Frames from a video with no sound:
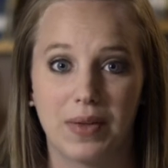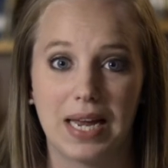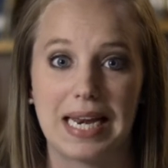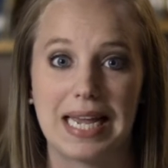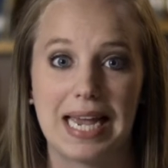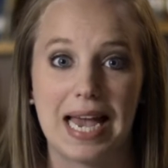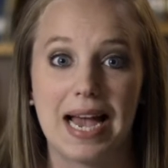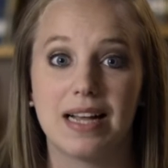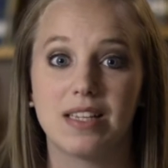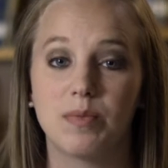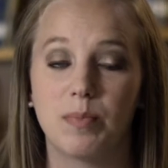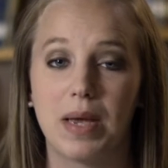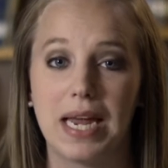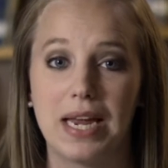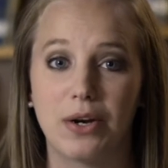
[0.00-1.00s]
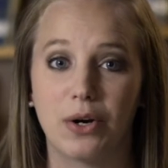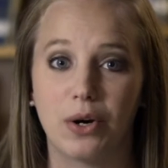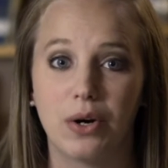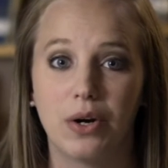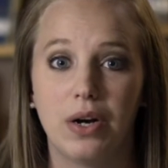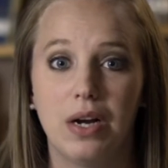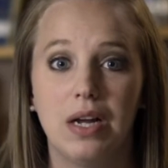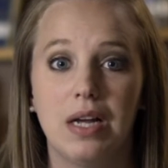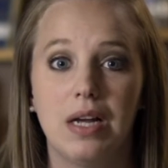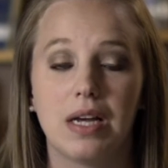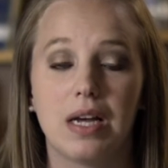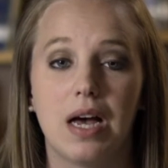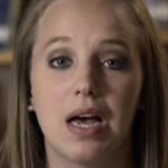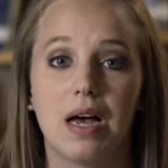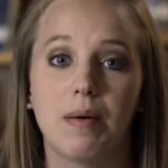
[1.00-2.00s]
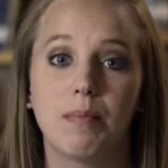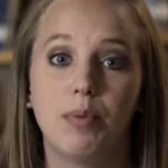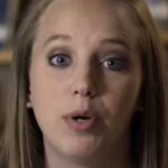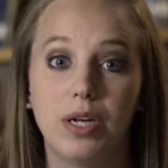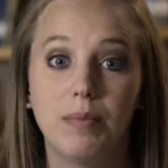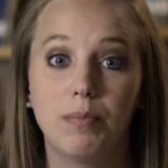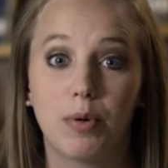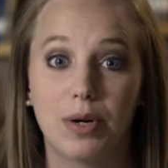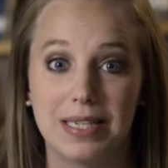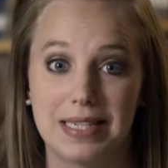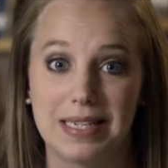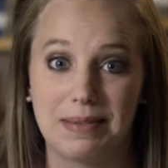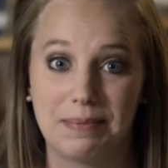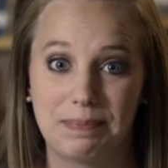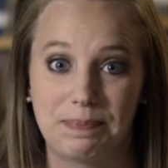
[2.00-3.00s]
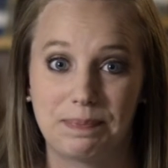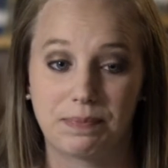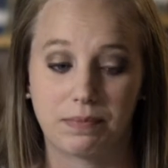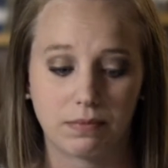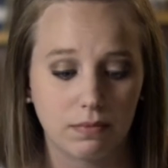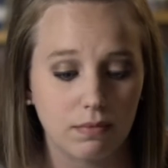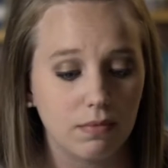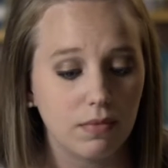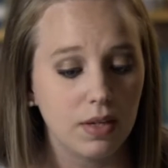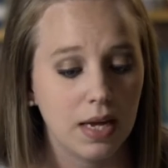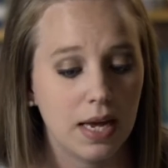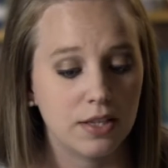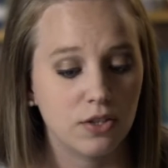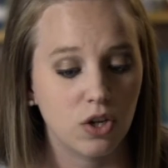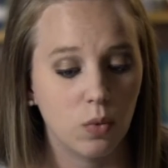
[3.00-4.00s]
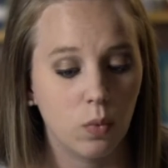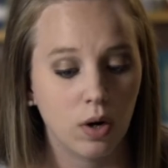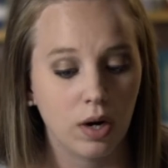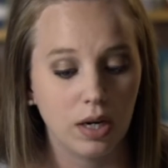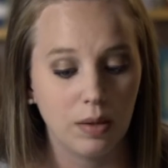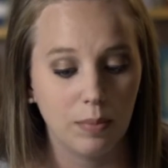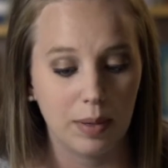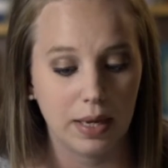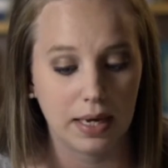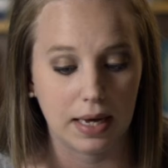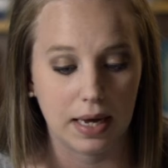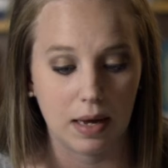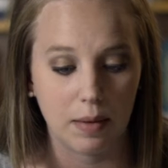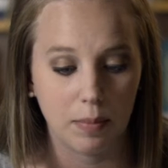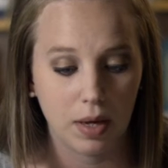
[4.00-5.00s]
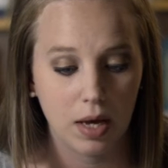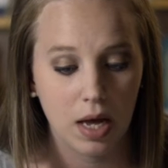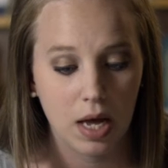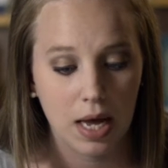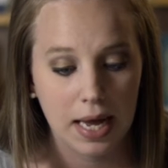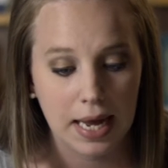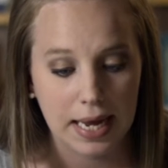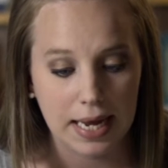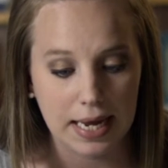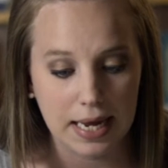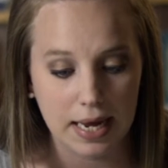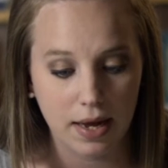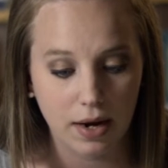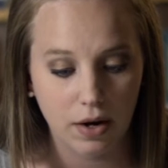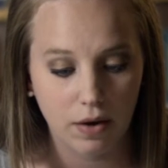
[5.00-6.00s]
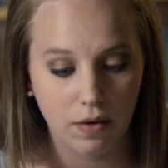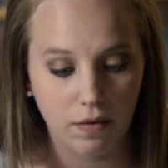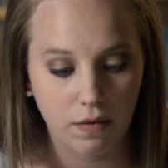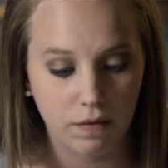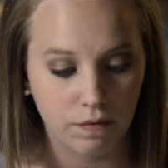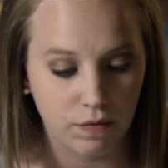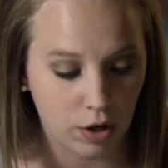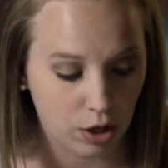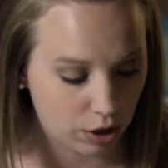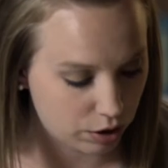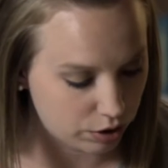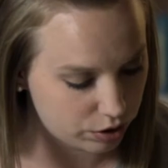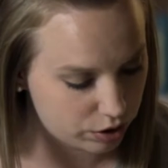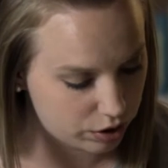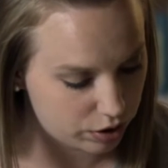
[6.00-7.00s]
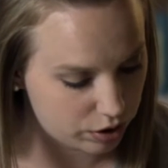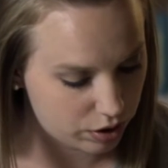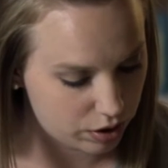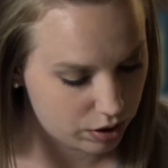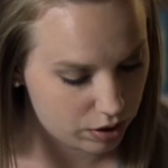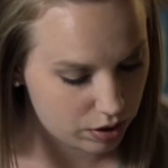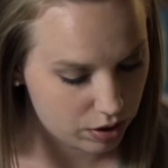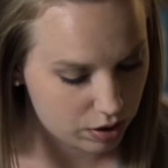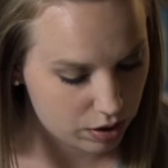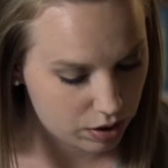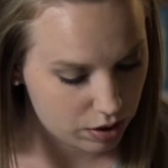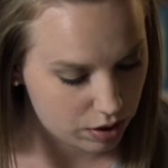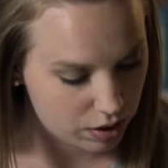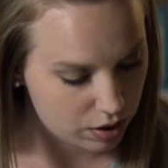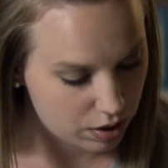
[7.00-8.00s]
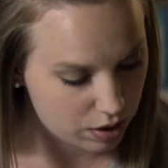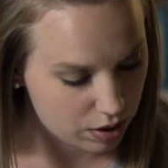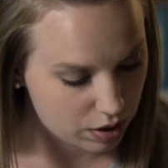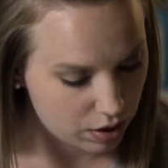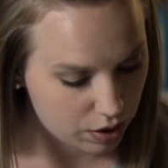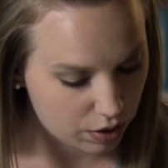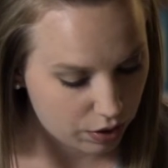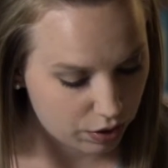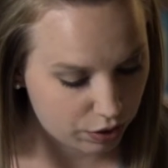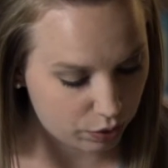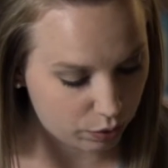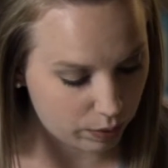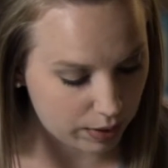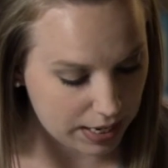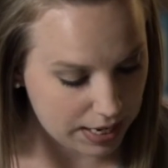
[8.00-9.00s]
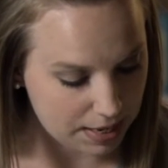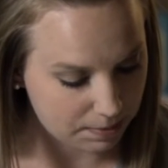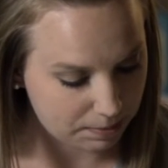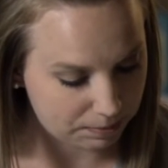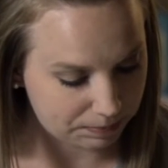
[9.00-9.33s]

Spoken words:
and he has Peter put in prison. And so we're going to pick up in verse 3.